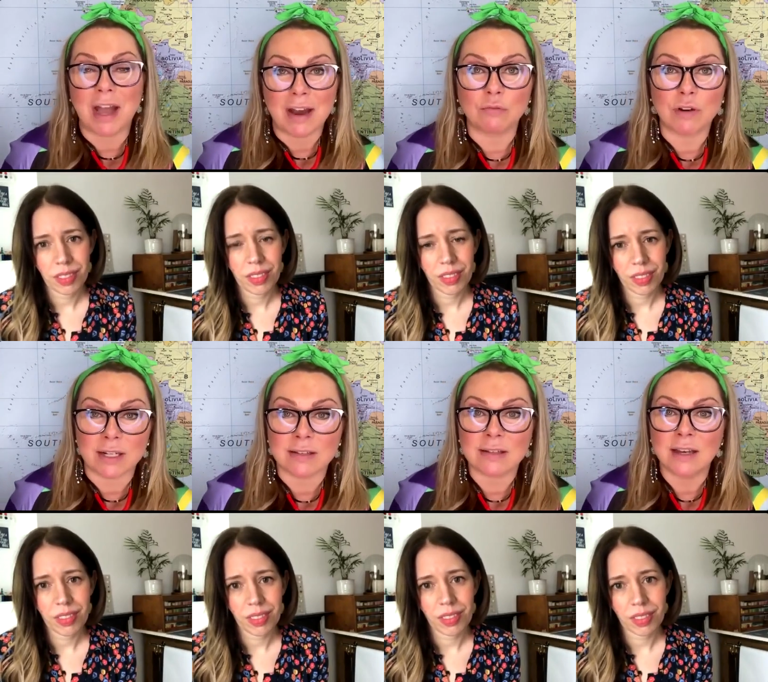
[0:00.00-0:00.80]
Speaker 1: that
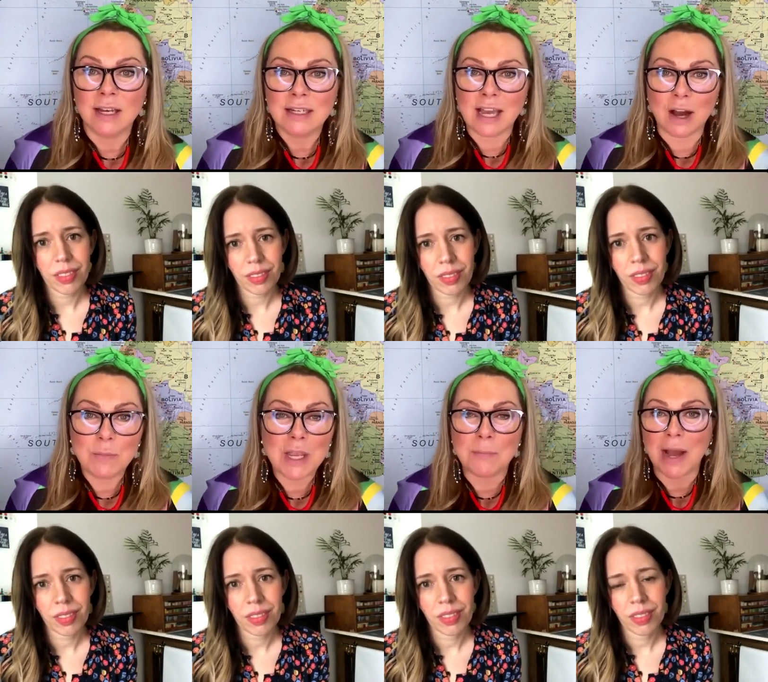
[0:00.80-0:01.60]
risk. Mm-hmm. Tell
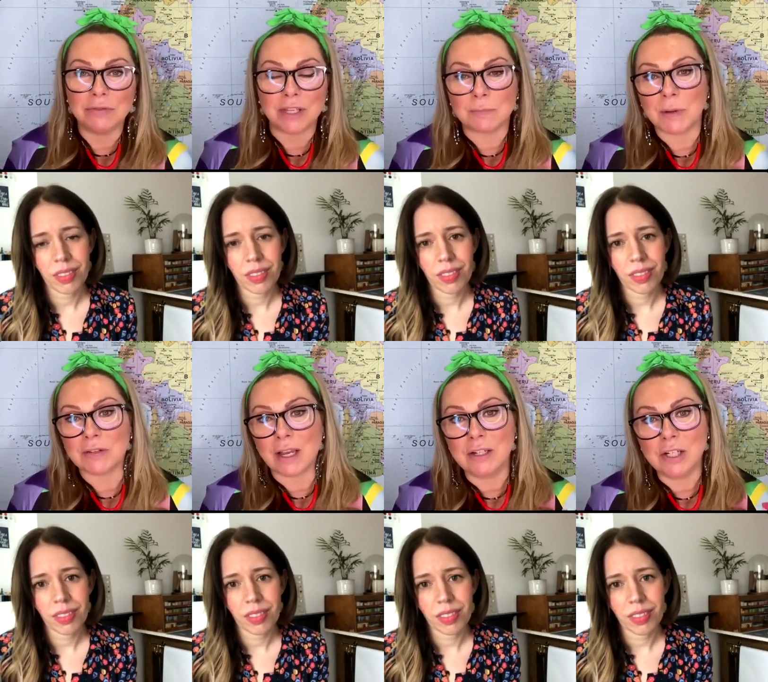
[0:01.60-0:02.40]
me about this
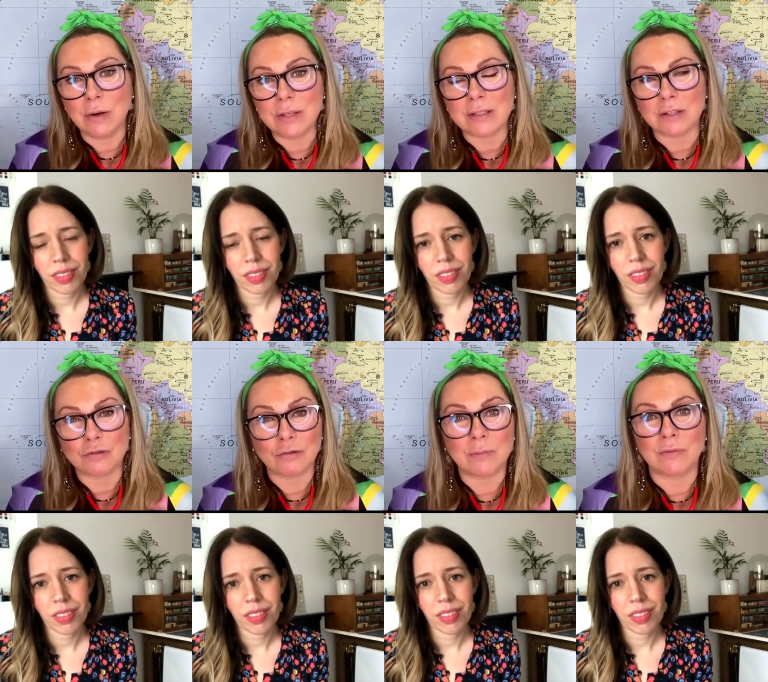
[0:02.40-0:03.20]
because I know it's a
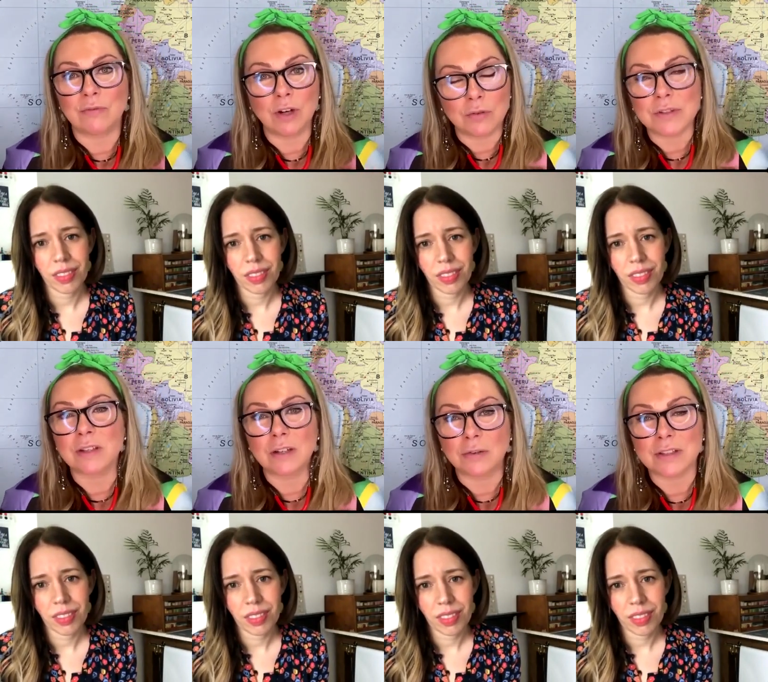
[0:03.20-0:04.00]
dream of lots
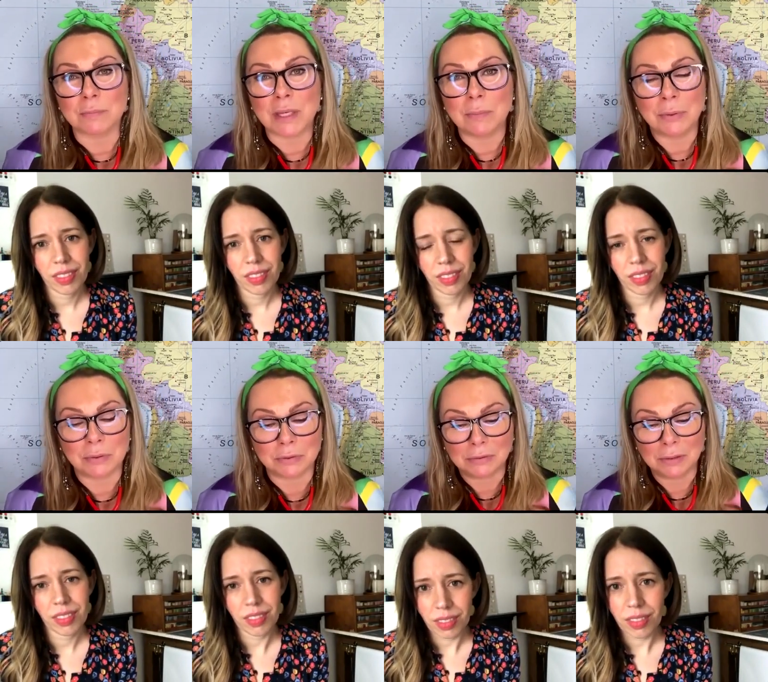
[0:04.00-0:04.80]
and lots of
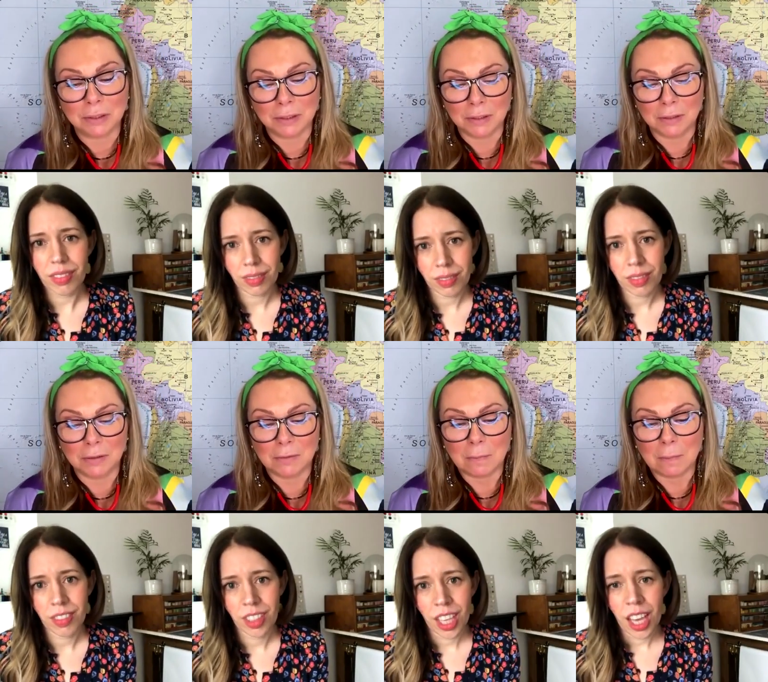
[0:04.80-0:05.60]
people. Mm-hmm.
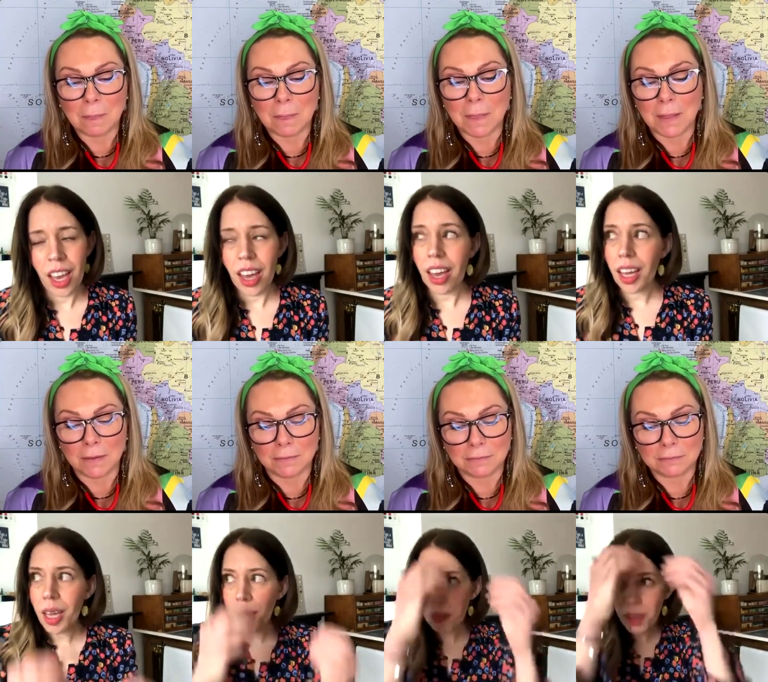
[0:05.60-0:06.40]

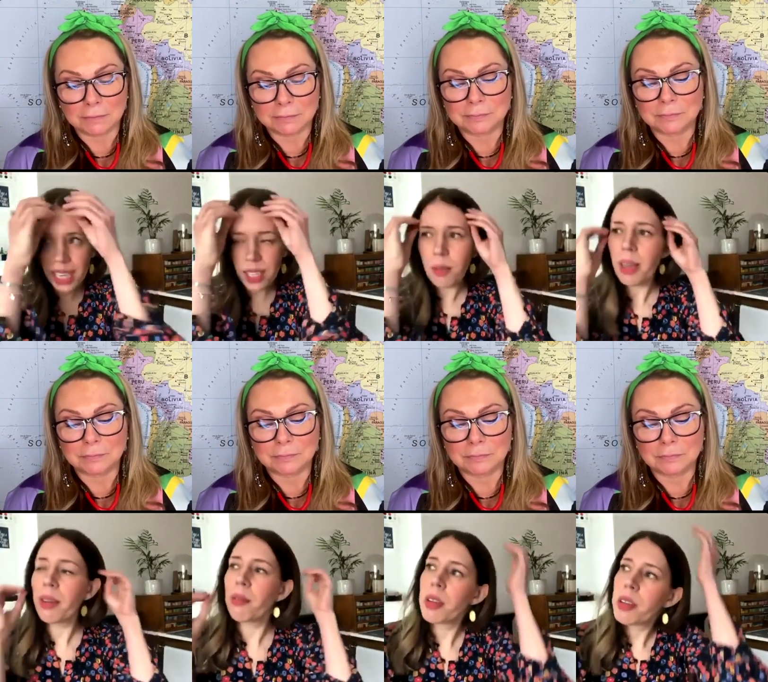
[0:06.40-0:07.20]
Speaker 2: Um, yeah, so
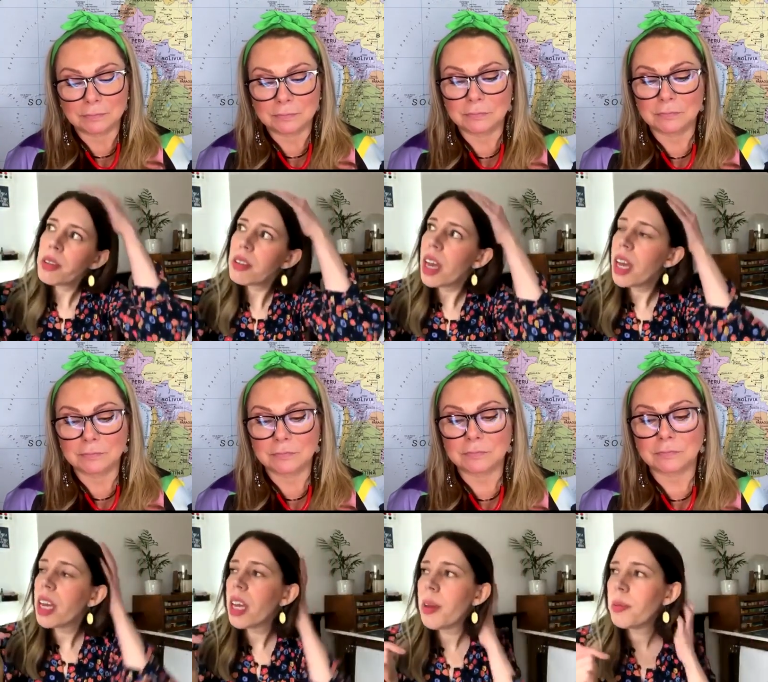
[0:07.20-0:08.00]
it was
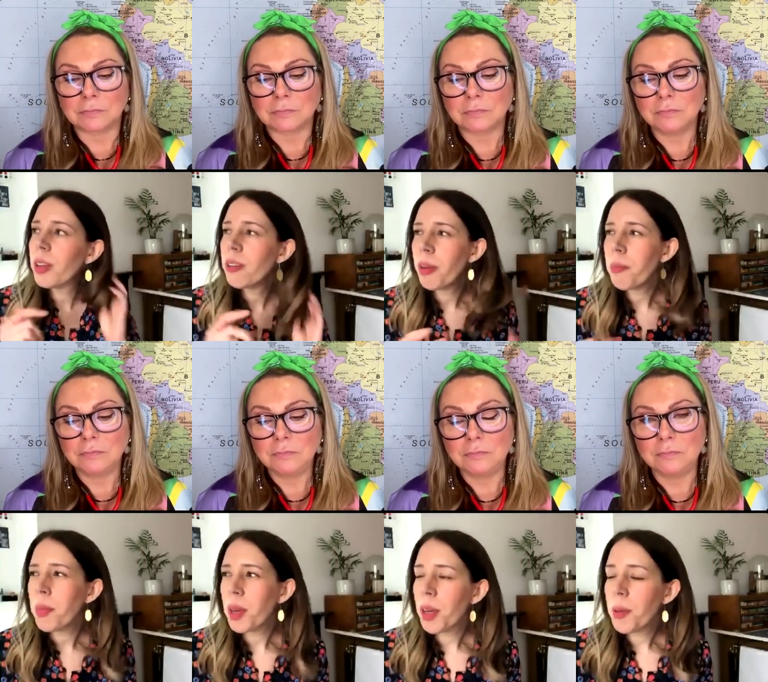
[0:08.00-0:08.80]
uh,
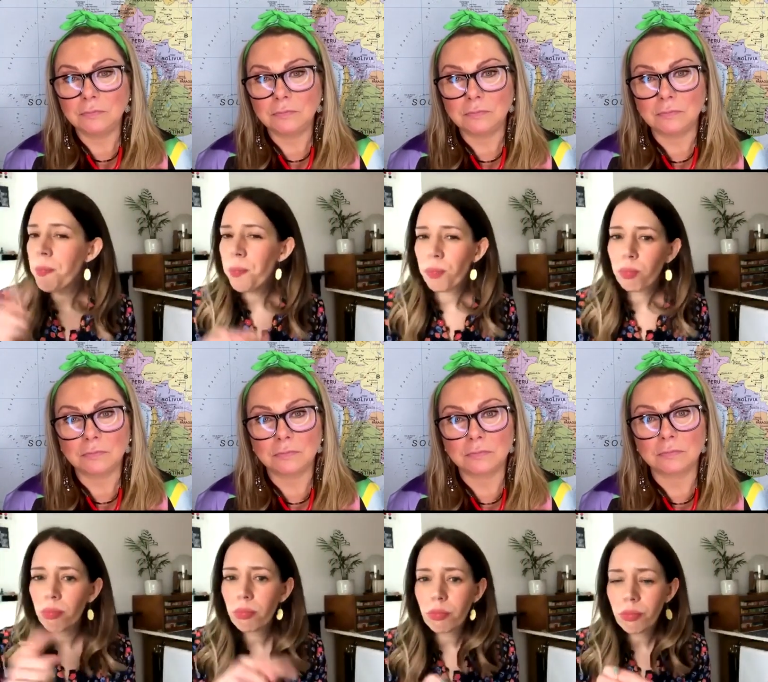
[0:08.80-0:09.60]
November
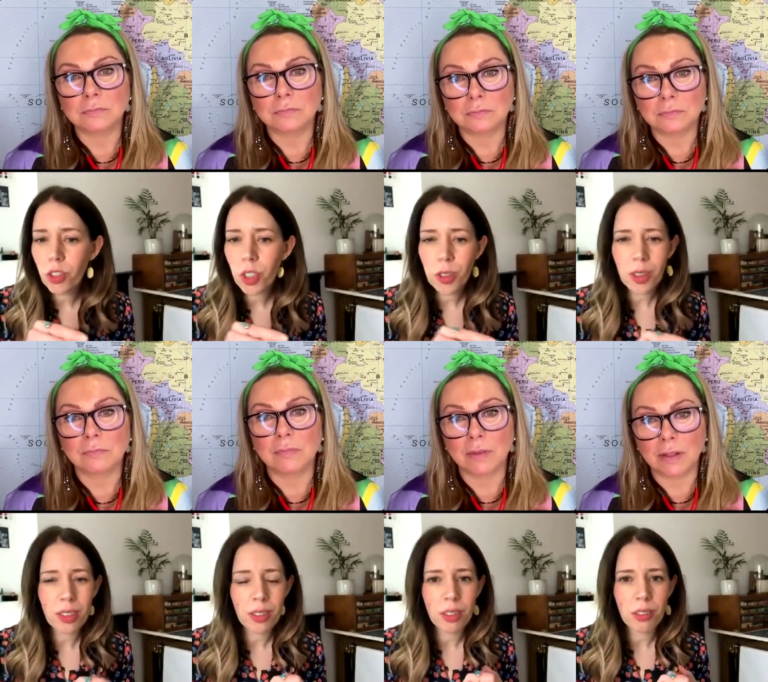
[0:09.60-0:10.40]

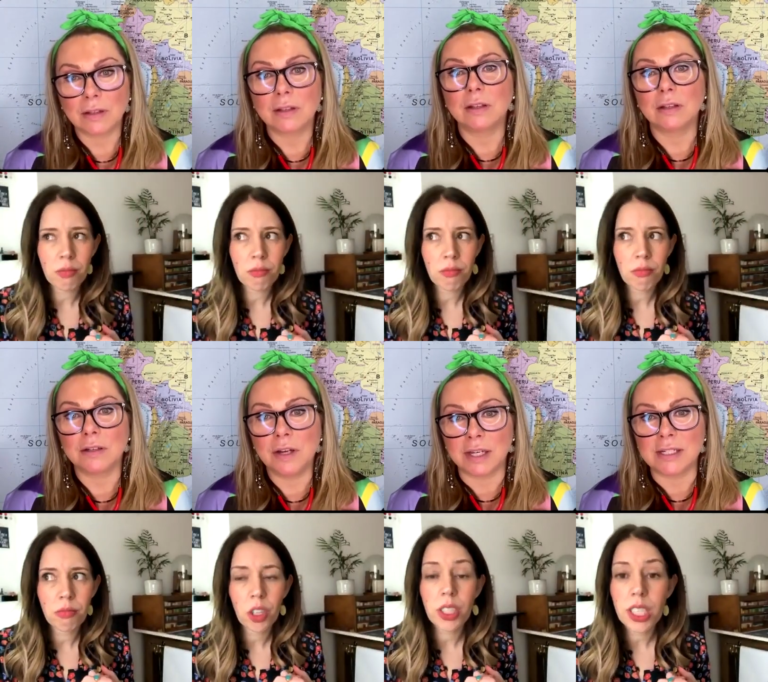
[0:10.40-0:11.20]

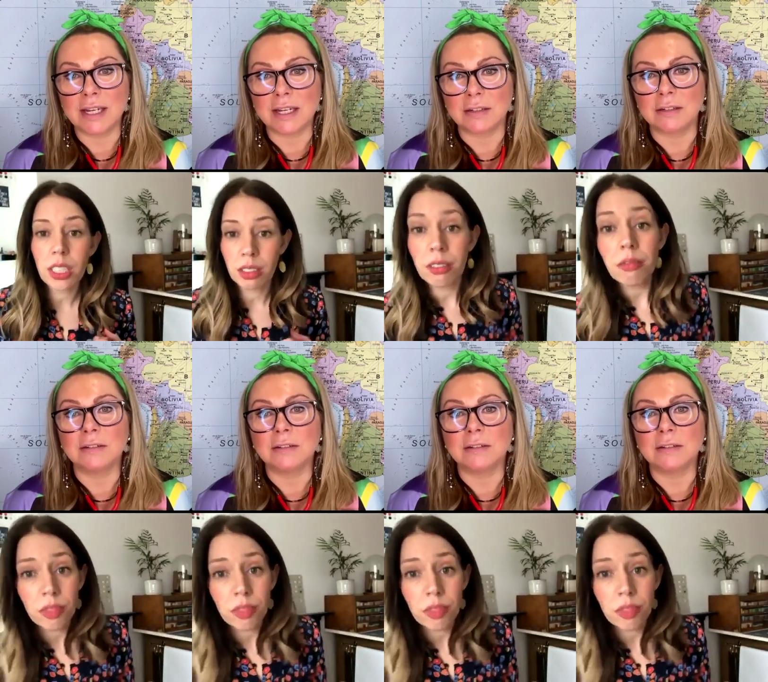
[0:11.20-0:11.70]
2019.